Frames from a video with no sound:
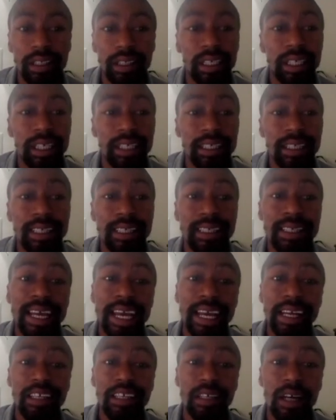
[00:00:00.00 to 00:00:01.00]
It says
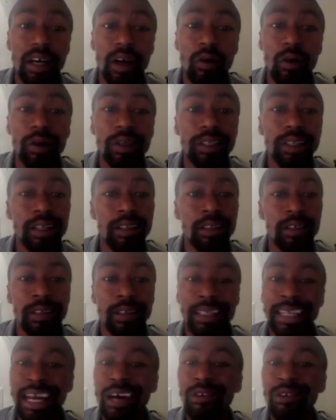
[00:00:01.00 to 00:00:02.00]
Candace Owens
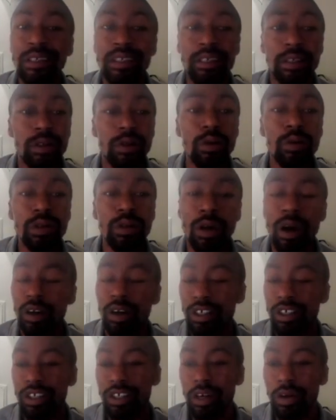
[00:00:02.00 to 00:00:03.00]
announces new talk
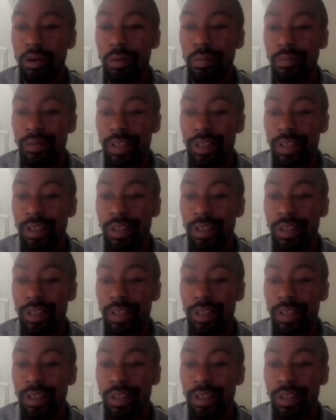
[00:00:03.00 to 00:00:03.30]
show.